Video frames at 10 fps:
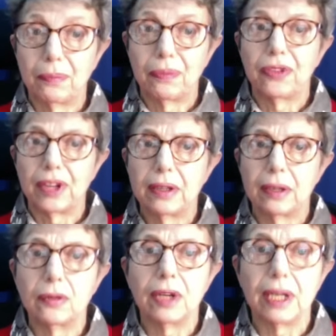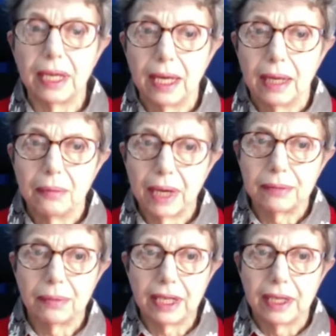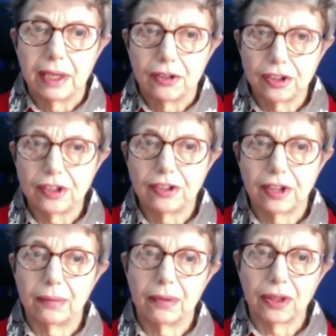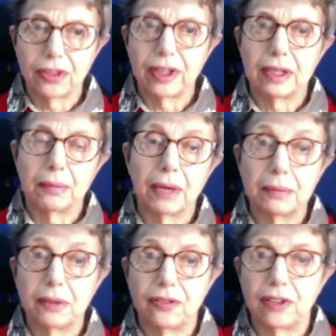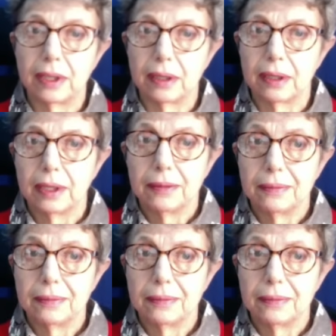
the thing that really made me sit up, the thing that made me feel